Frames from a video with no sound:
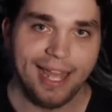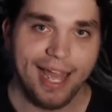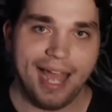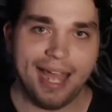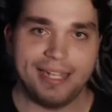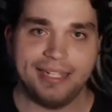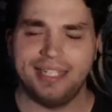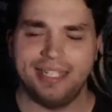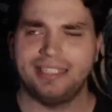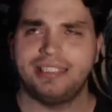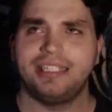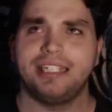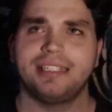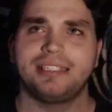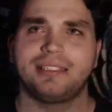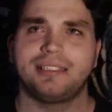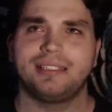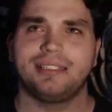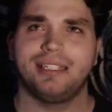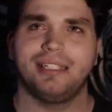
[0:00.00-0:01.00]
It's
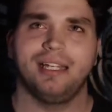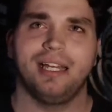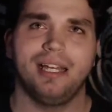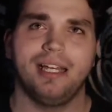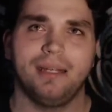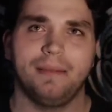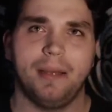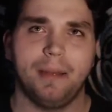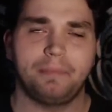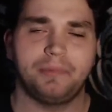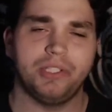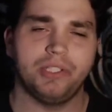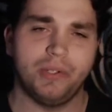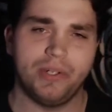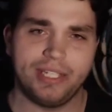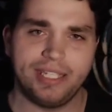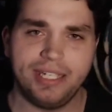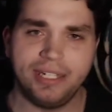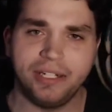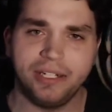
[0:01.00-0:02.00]
just up to
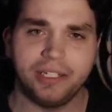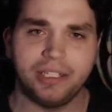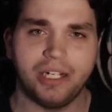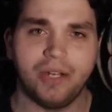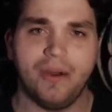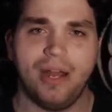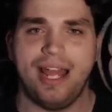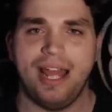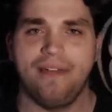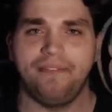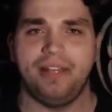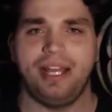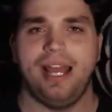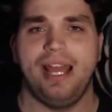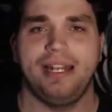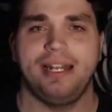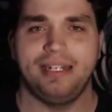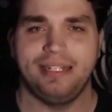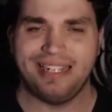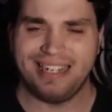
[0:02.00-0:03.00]
a year ago, I haven't
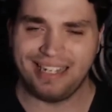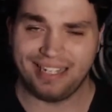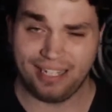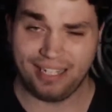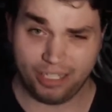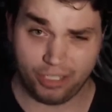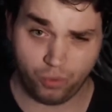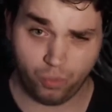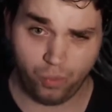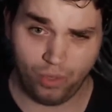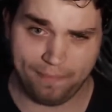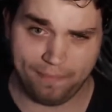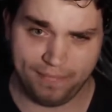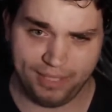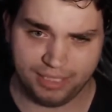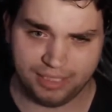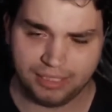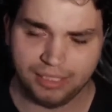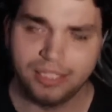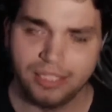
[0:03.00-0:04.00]
had the
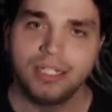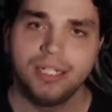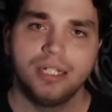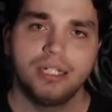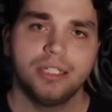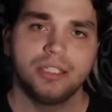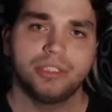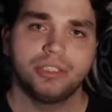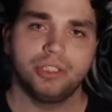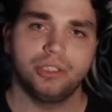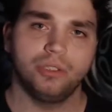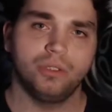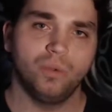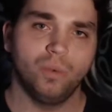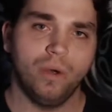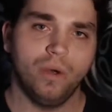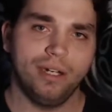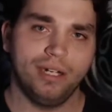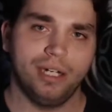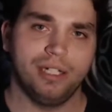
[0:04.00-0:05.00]
equipment to
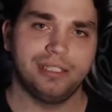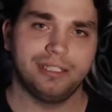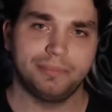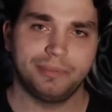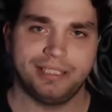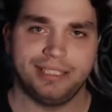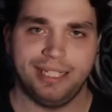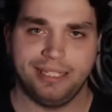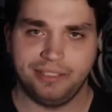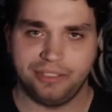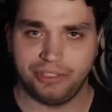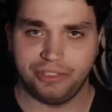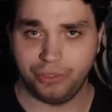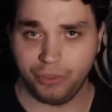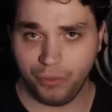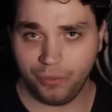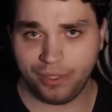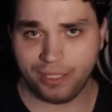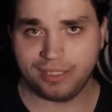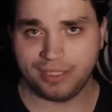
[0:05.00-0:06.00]
100%
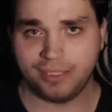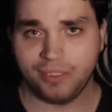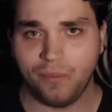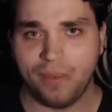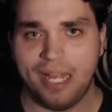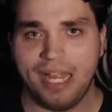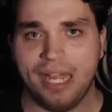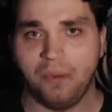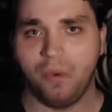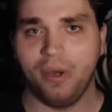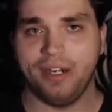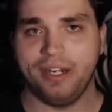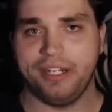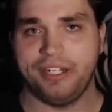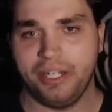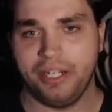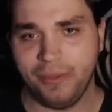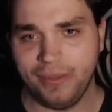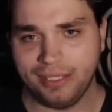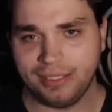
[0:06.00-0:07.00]
do this the way I want to
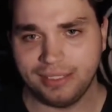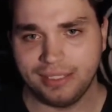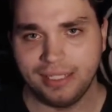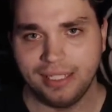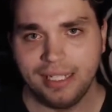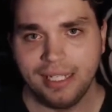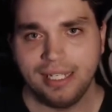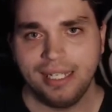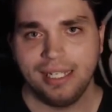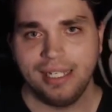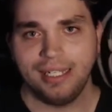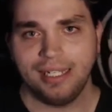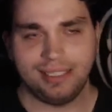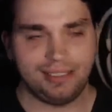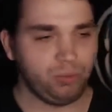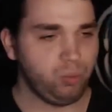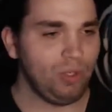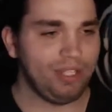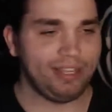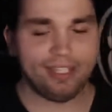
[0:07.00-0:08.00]
do it.
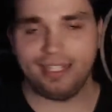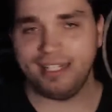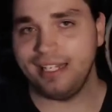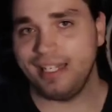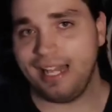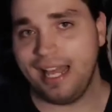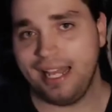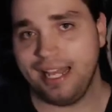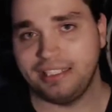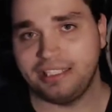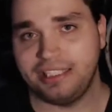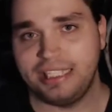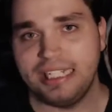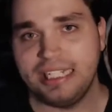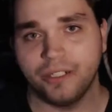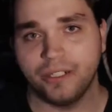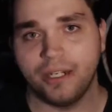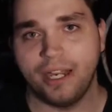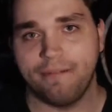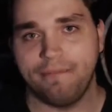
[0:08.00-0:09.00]
It's within the last
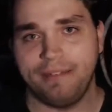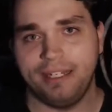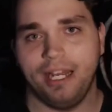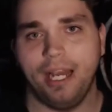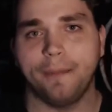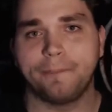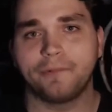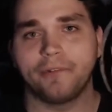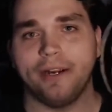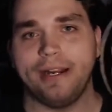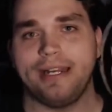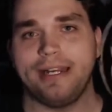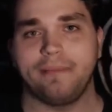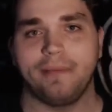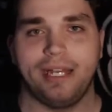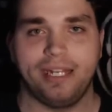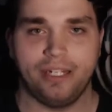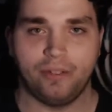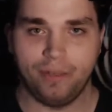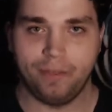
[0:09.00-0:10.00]
year I've been upgrading
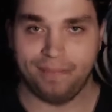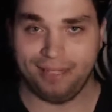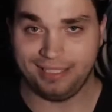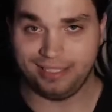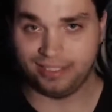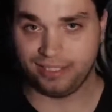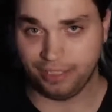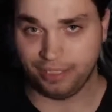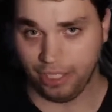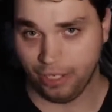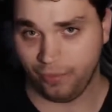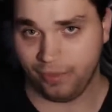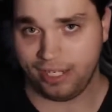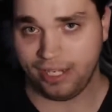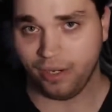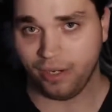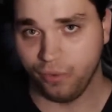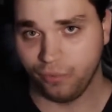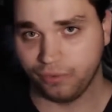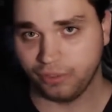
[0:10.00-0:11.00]
my equipment
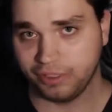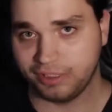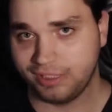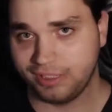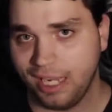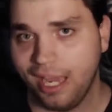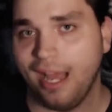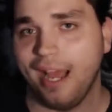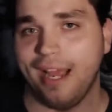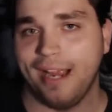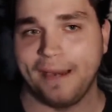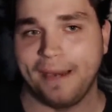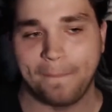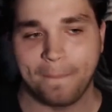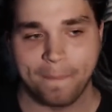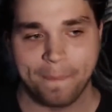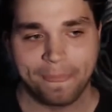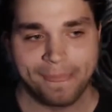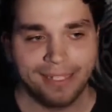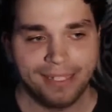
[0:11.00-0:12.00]
slowly over time.